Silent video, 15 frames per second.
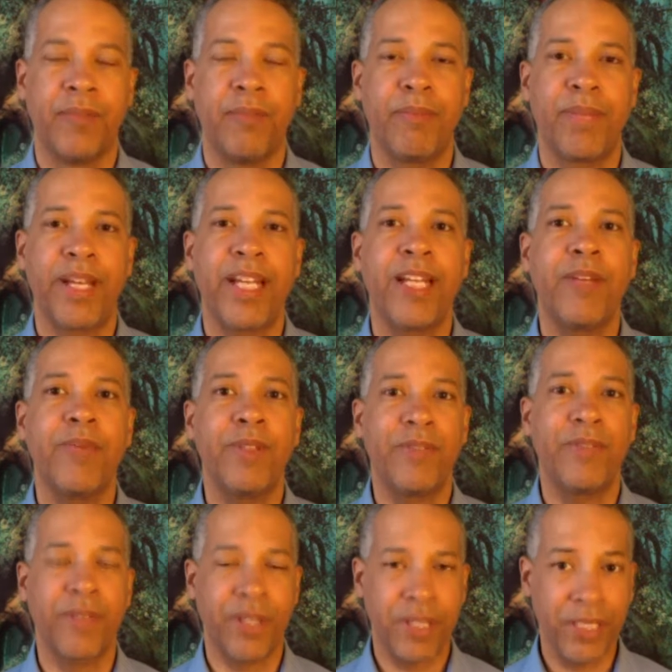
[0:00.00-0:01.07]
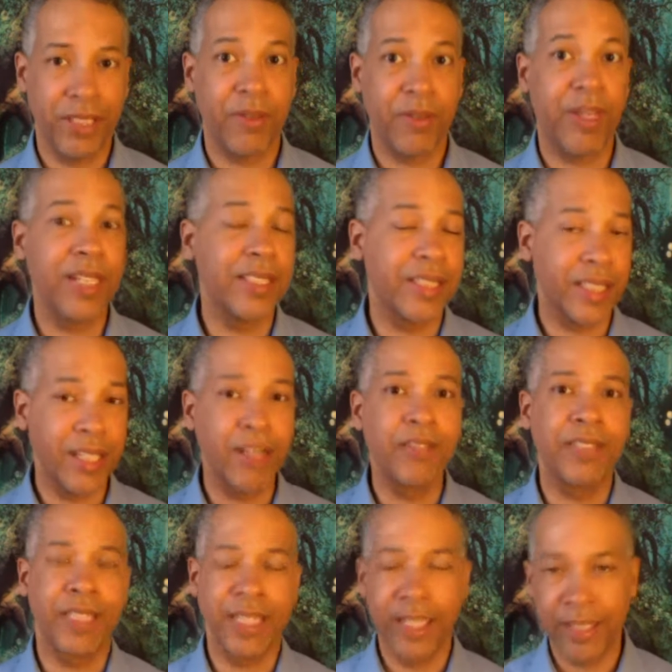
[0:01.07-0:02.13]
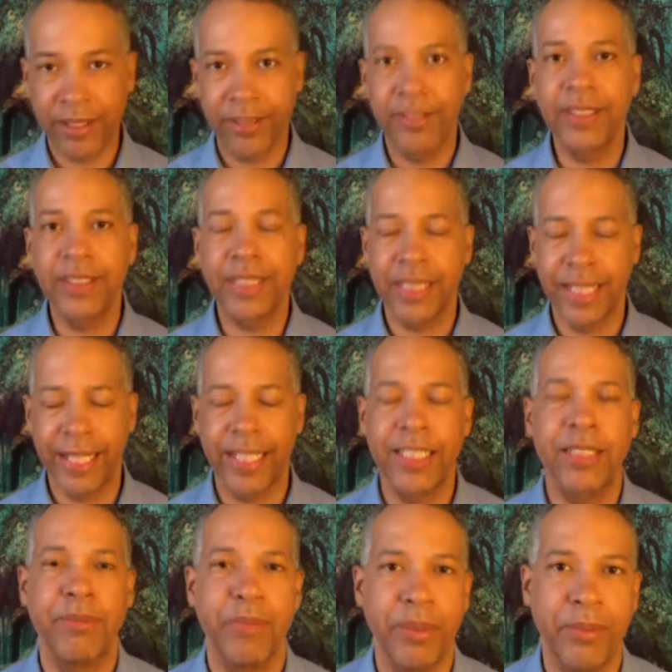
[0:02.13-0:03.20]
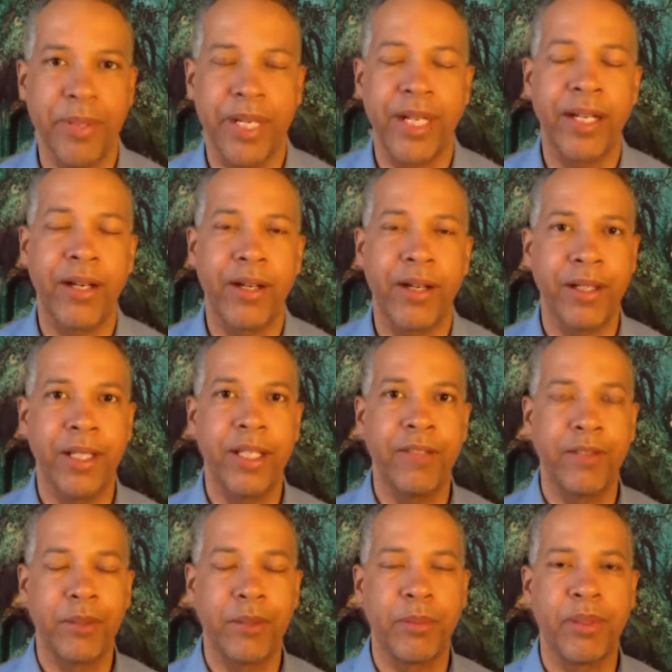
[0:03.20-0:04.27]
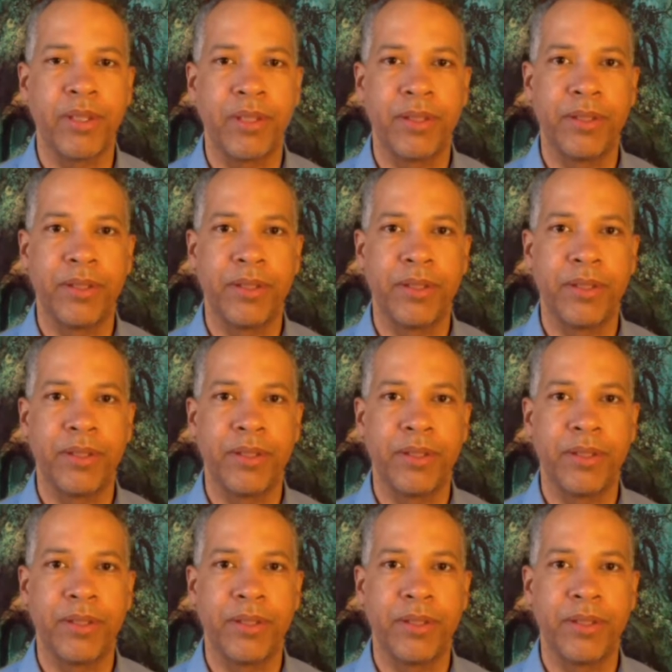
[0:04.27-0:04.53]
Pain we've caused to ourselves and others, yes, but we are all lovable.